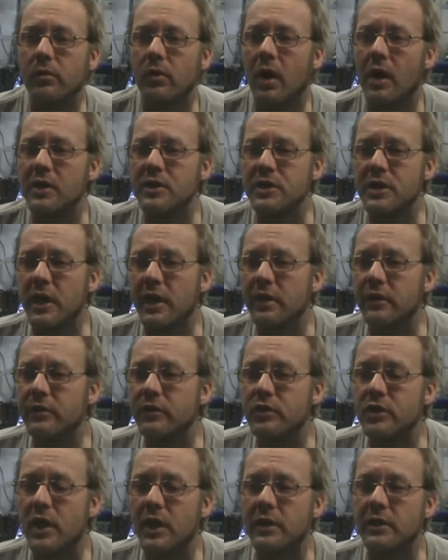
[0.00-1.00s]
garage
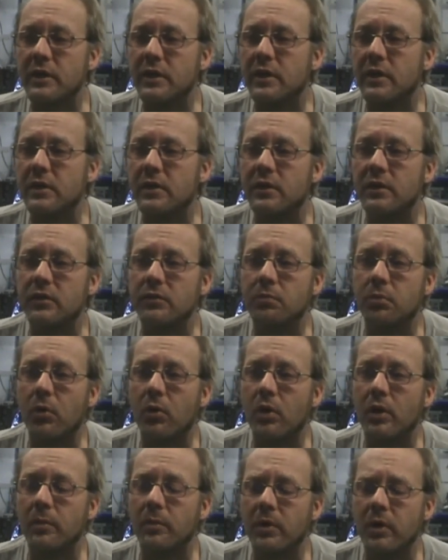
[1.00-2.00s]
gang's checked in at this
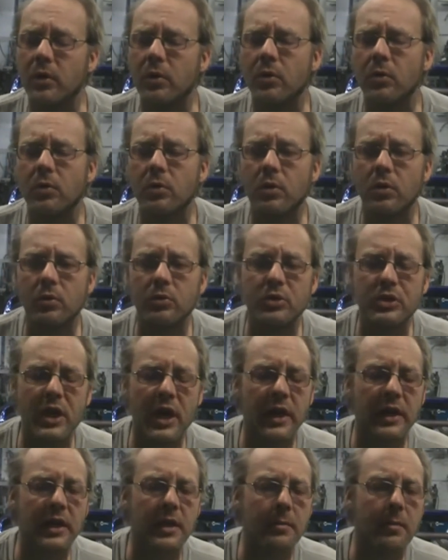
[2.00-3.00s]
point. Go
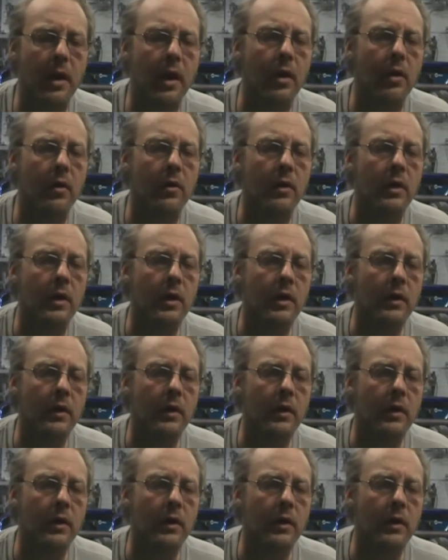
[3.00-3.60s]
check him out.